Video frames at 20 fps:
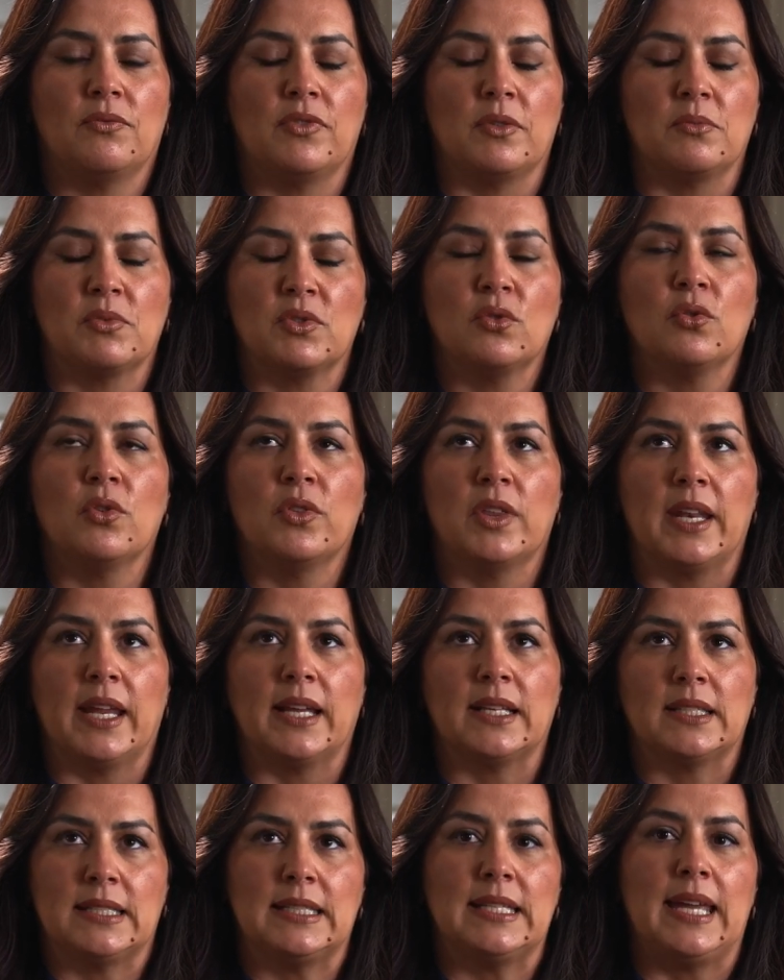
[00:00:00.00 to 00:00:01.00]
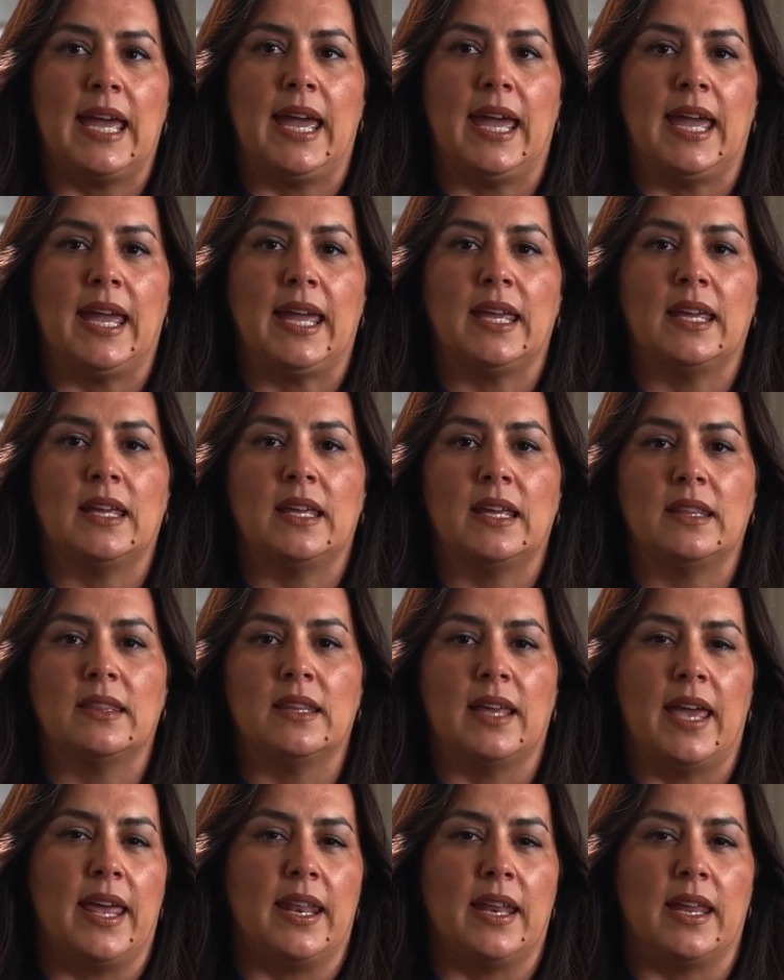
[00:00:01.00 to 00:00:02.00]
from school the next day,
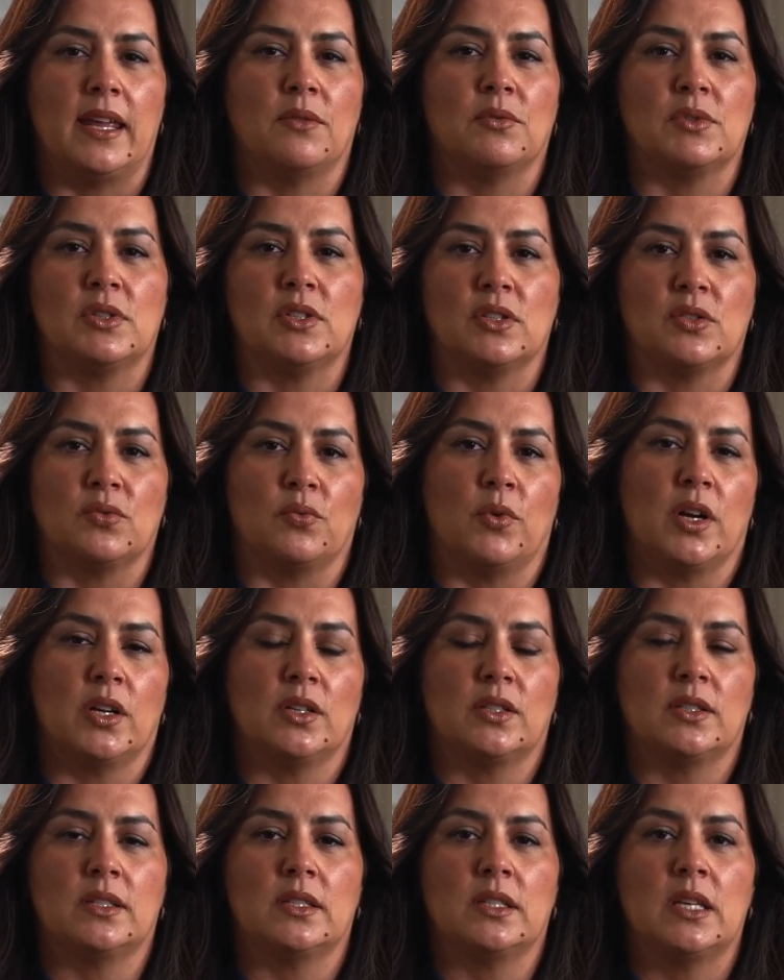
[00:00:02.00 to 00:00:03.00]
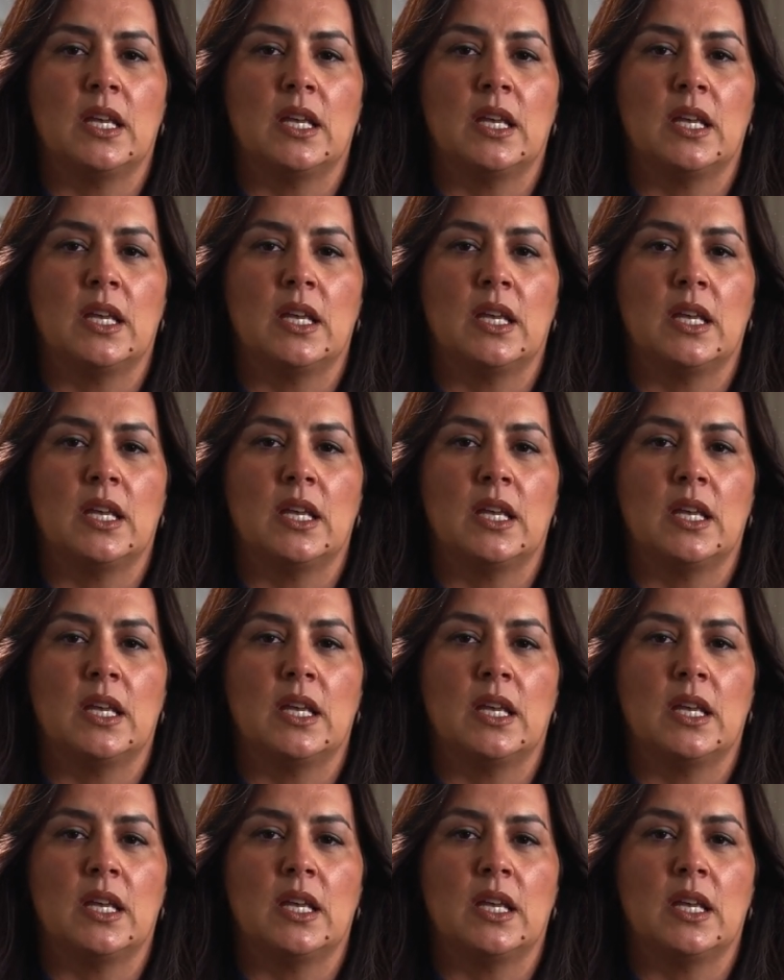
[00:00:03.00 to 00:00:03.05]
the headache was just worse.